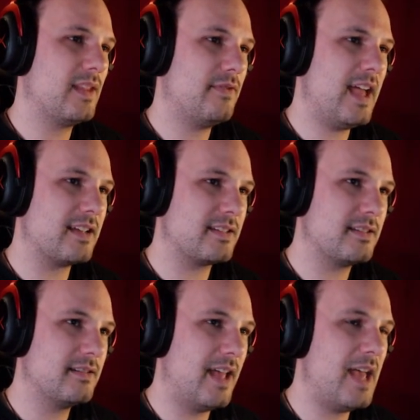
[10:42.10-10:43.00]
Thanks,
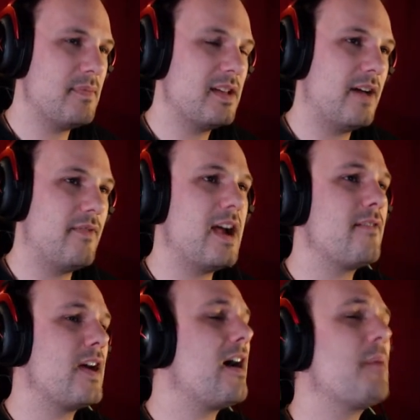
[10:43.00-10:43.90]
game.
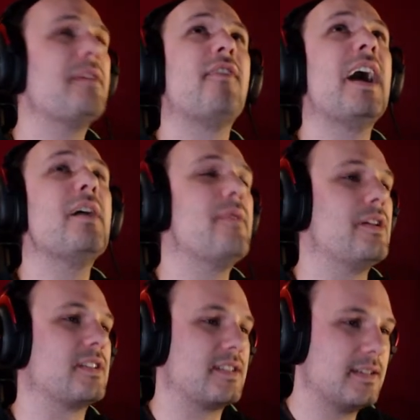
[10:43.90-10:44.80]
Where are my
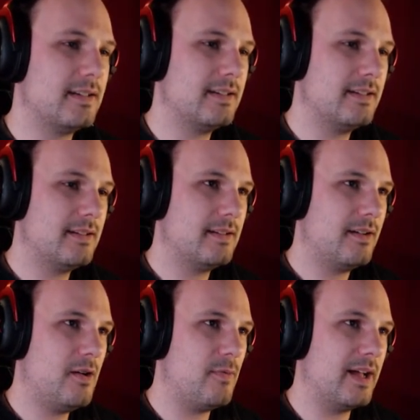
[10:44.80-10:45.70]
fireworks?
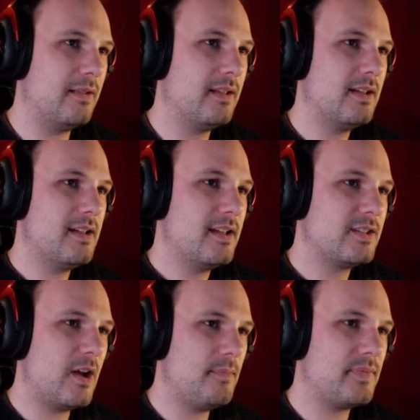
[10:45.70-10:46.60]
Oh well.
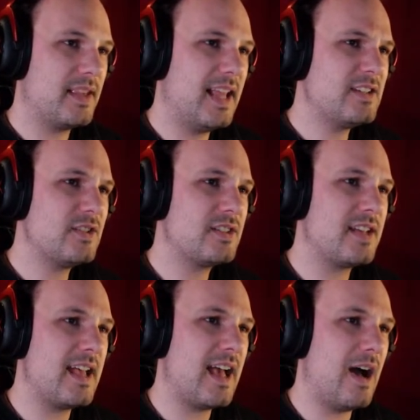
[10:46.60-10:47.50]
So, let's just
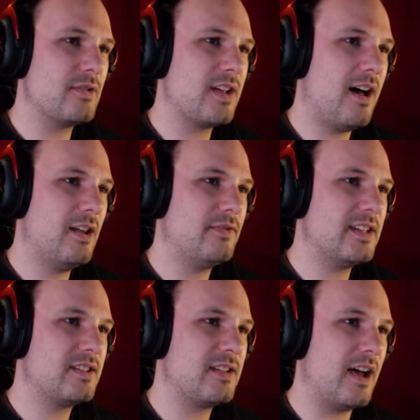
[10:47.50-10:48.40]
take out all of
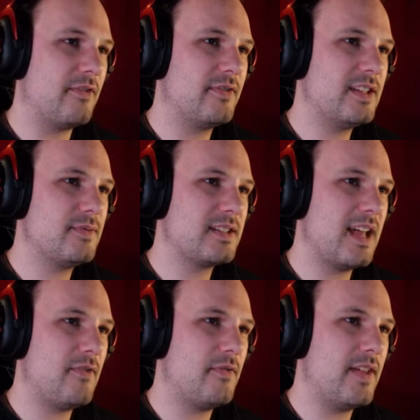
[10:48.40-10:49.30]
this stuff. This was
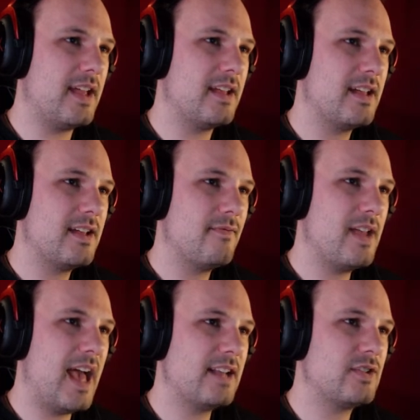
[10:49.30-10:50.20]
everything
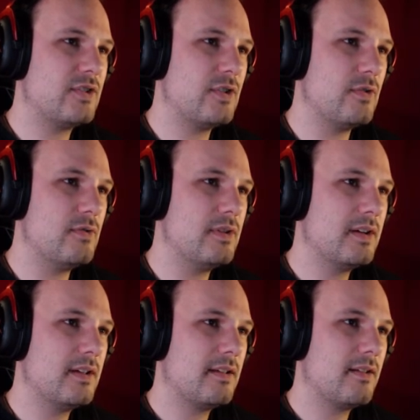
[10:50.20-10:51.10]
we had to do
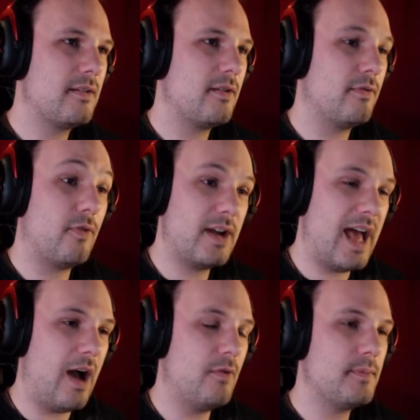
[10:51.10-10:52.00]
for
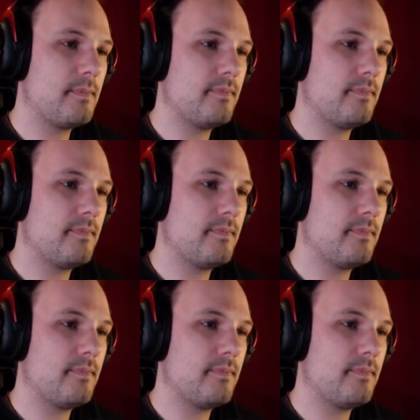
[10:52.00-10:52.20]
now